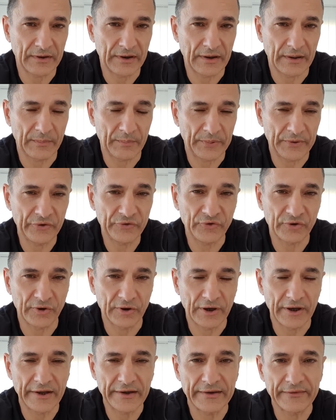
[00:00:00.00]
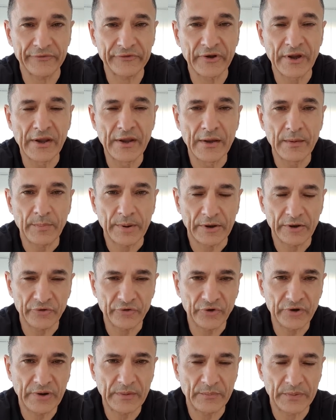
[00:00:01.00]
our personal lives, but
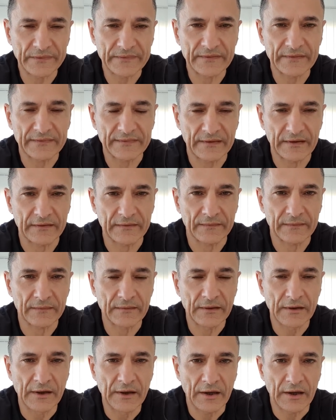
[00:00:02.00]
also in a business sense.